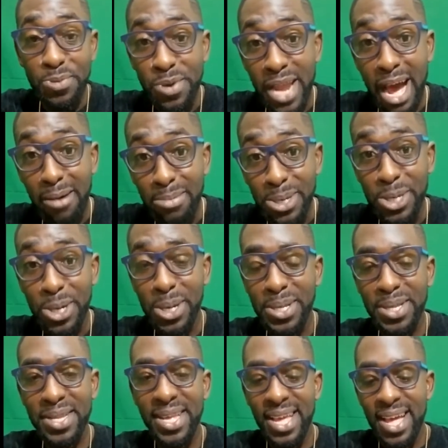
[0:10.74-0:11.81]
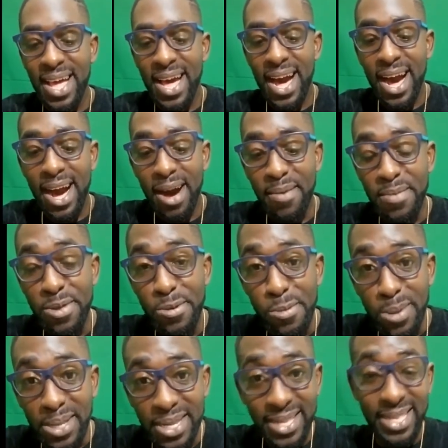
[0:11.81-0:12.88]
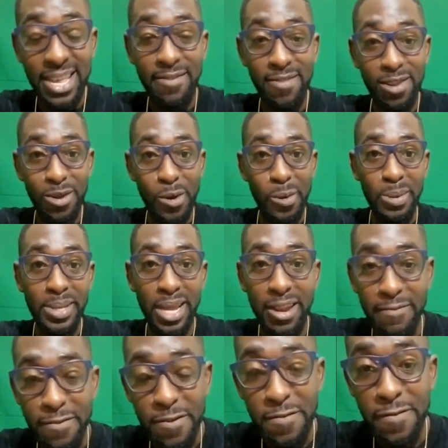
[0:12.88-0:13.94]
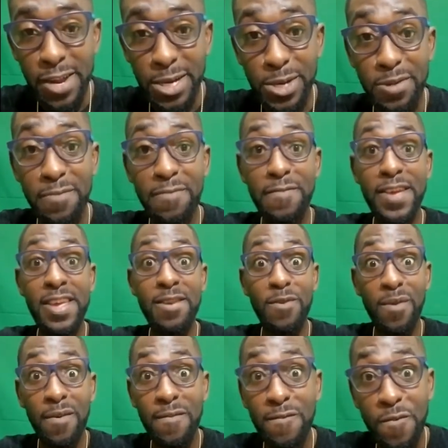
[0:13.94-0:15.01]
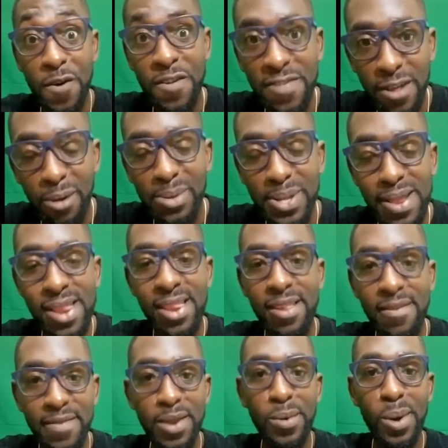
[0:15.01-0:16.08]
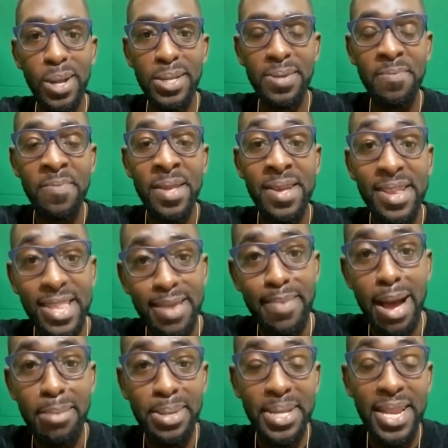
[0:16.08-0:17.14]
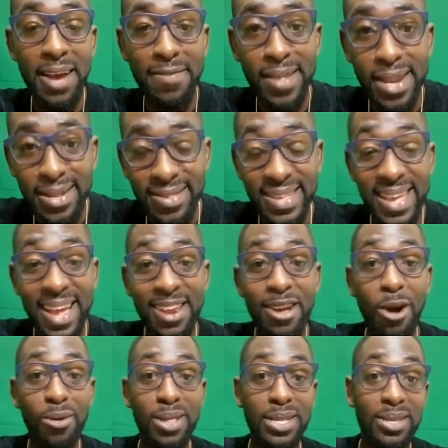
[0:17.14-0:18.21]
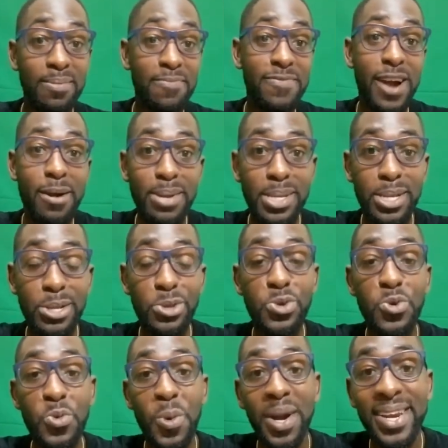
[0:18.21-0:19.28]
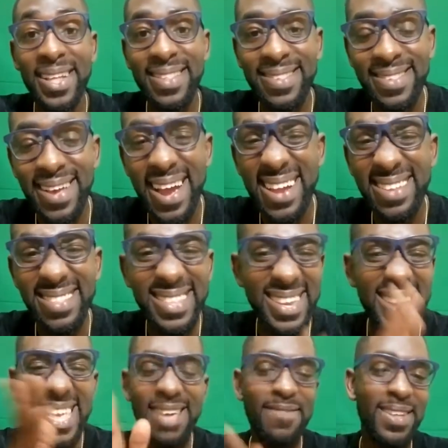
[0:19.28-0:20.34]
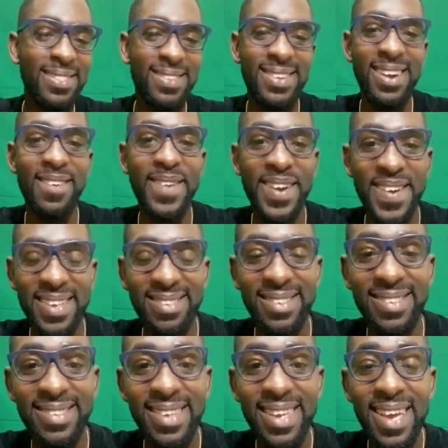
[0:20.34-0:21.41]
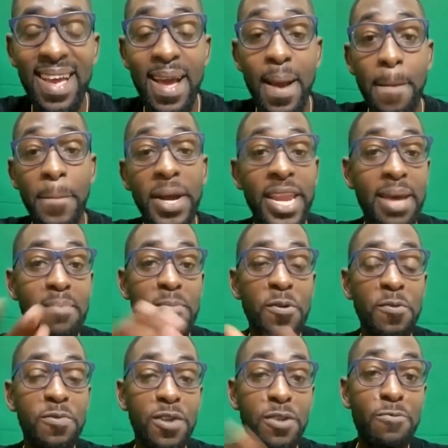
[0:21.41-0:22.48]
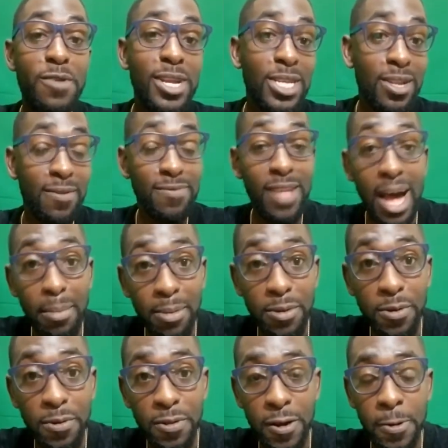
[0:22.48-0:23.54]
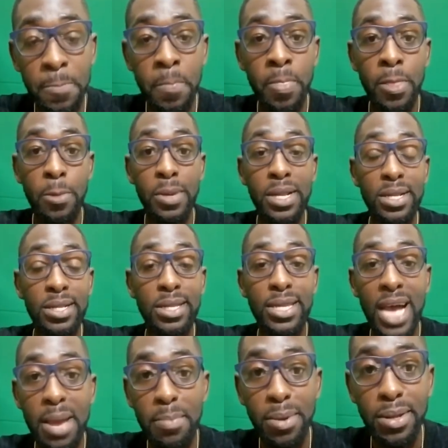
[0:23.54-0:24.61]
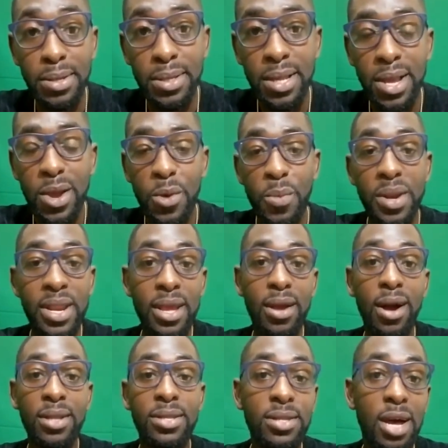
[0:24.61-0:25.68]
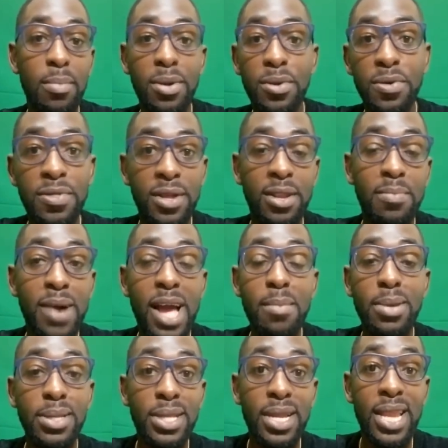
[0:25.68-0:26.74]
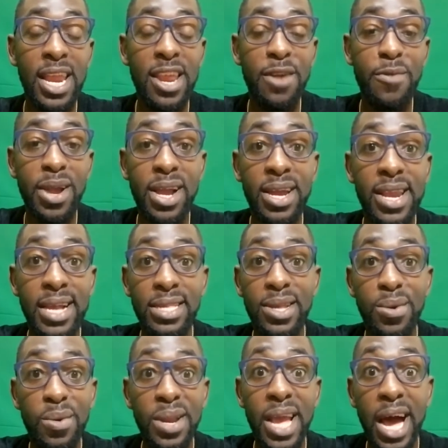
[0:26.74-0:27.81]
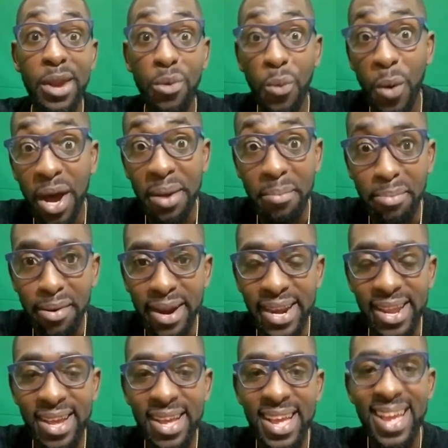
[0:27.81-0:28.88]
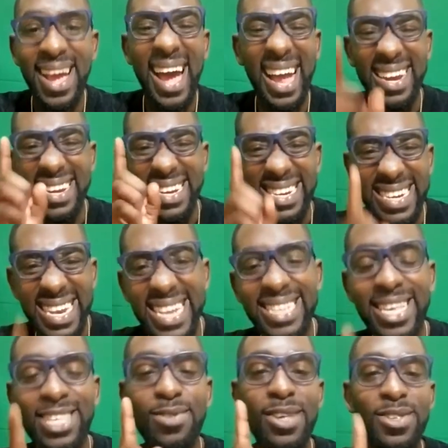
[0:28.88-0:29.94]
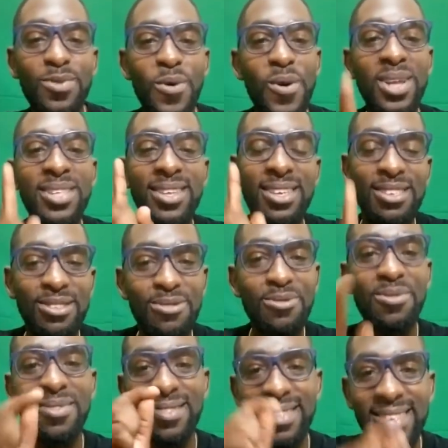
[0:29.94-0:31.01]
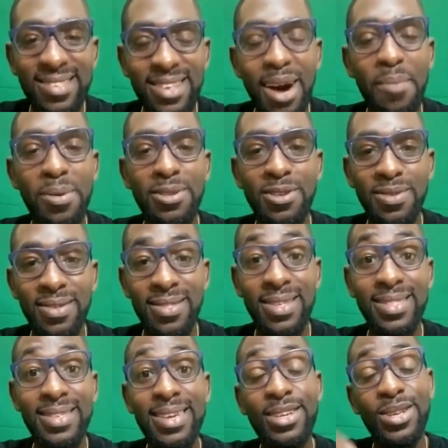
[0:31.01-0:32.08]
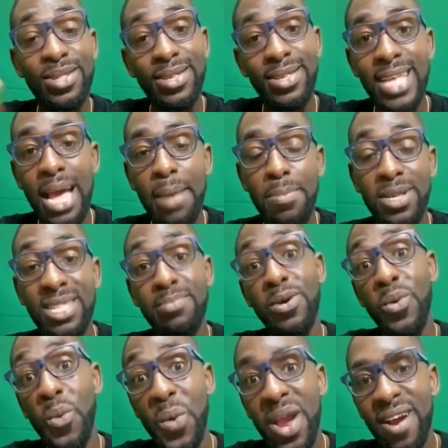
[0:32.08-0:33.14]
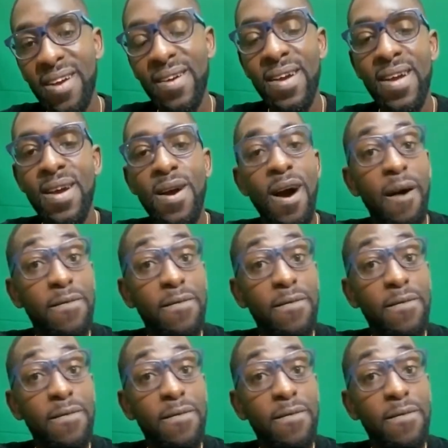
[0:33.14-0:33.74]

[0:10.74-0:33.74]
have just used 7 loaves and a few fish to feed over 4,000 individuals. The Bible said after this, he encountered some Pharisees who wanted signs, didn't give in to their requests, but they moved to the region of Dalmanutha with his disciples. When they got to Dalmanutha, the Bible said that they recognized they only had one bread. And Jesus was going to use this opportunity to teach his disciples to beware of the